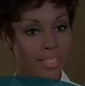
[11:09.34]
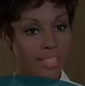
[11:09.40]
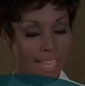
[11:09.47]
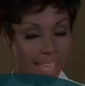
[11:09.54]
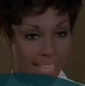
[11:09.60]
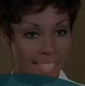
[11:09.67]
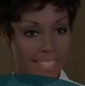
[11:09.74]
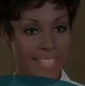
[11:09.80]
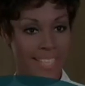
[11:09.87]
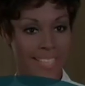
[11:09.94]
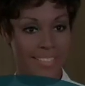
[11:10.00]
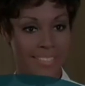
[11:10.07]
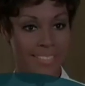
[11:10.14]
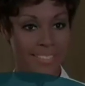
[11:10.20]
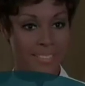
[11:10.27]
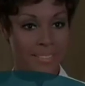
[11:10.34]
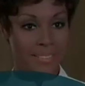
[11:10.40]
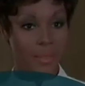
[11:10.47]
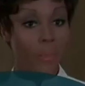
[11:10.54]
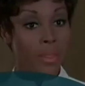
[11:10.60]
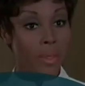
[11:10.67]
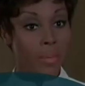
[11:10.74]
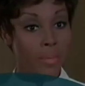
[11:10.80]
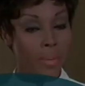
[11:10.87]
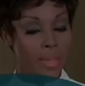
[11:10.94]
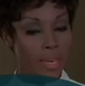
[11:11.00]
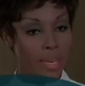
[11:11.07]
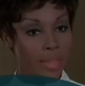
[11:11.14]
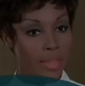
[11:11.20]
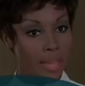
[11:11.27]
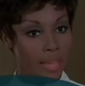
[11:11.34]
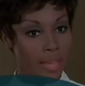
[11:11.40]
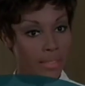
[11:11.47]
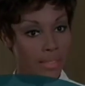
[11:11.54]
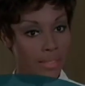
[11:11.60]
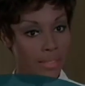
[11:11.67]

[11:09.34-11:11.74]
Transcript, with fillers: Got it, Doctor. Will there be anything else?